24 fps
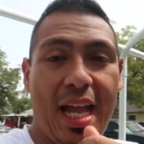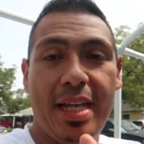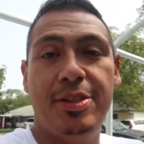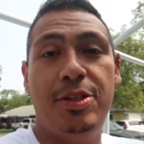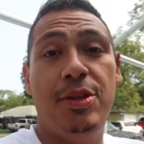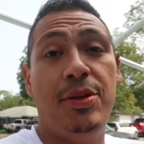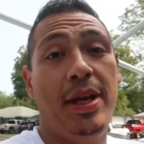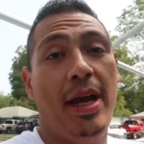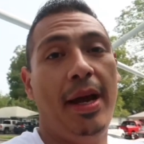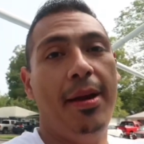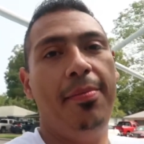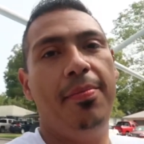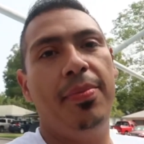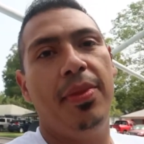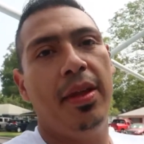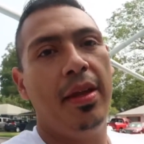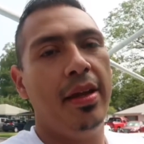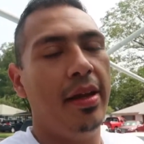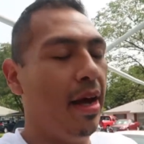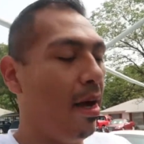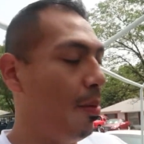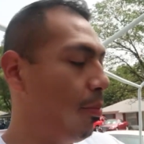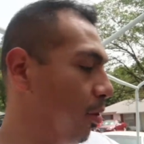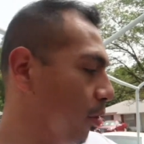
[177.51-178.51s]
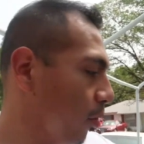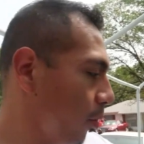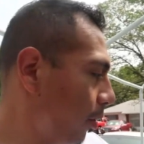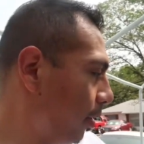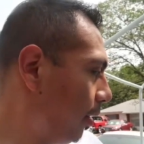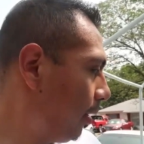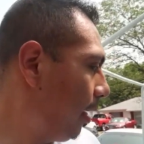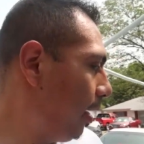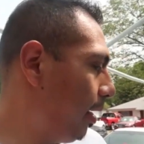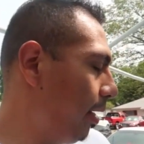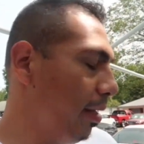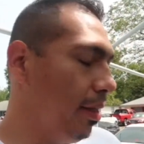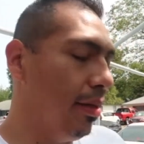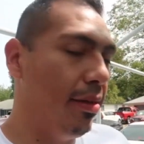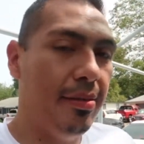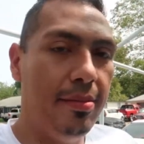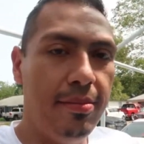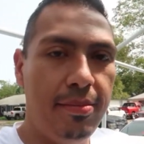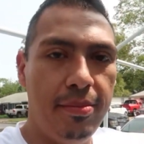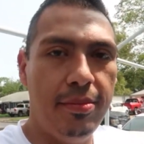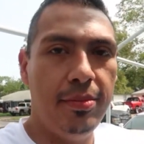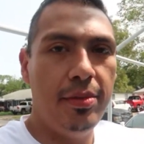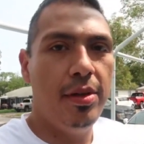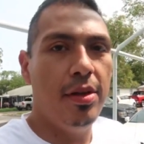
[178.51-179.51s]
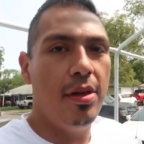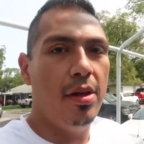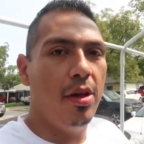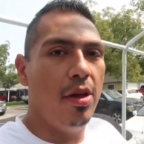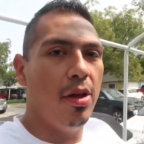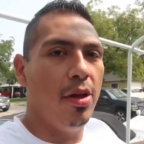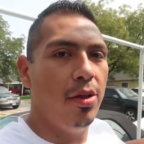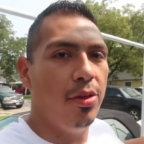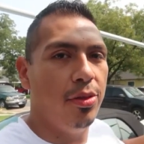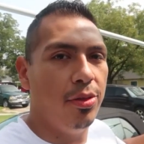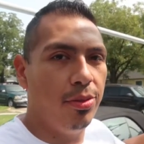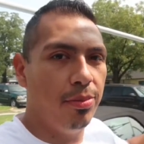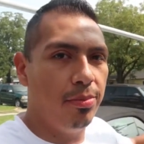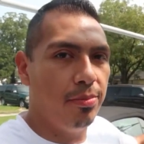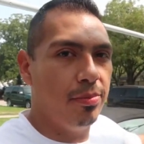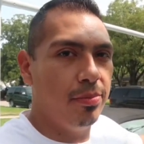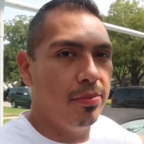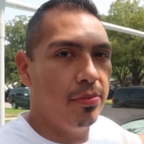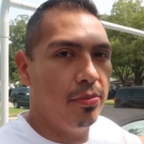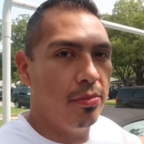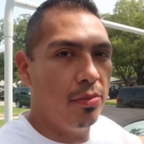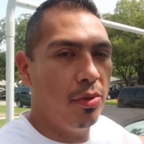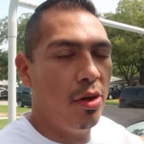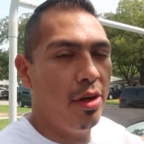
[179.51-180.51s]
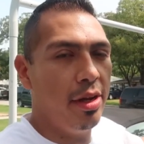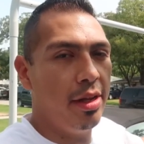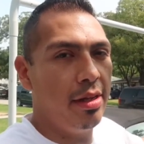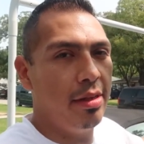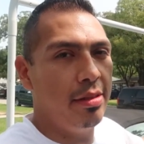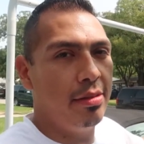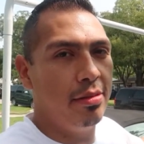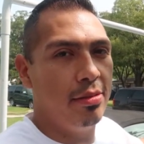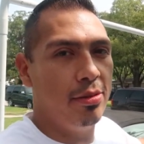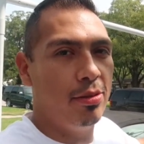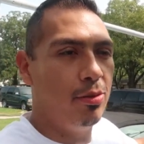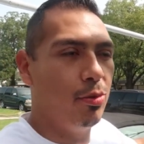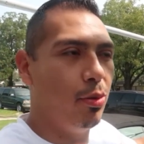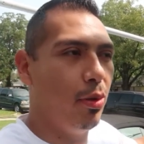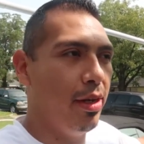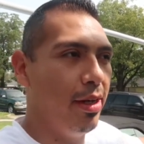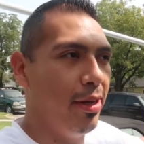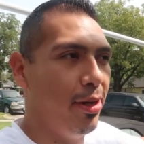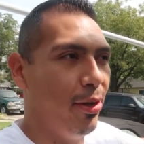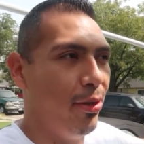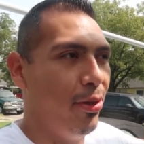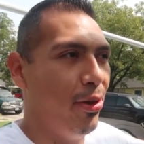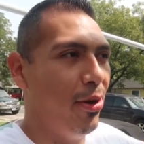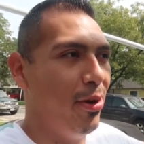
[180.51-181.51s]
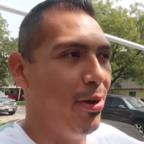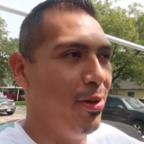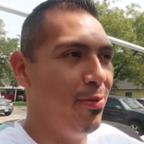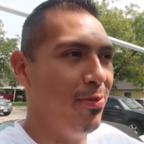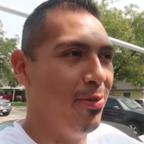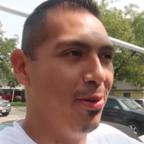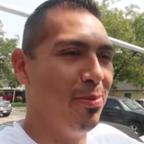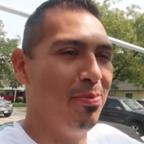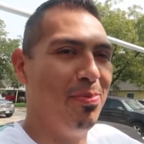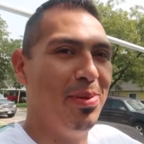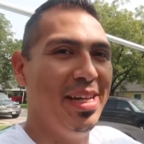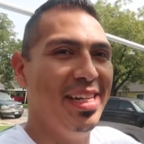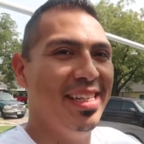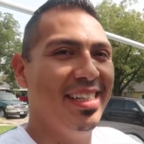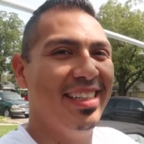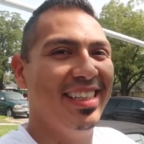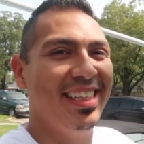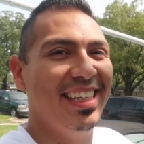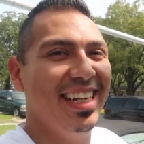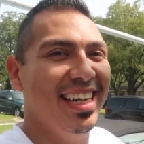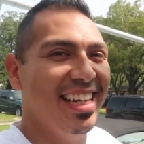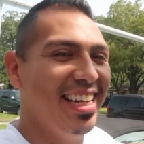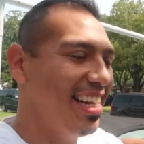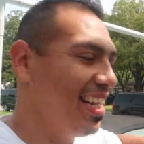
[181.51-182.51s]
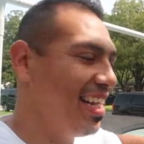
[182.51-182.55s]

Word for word: So yeah, I'll be ordering a thirty, twenty to thirty foot piece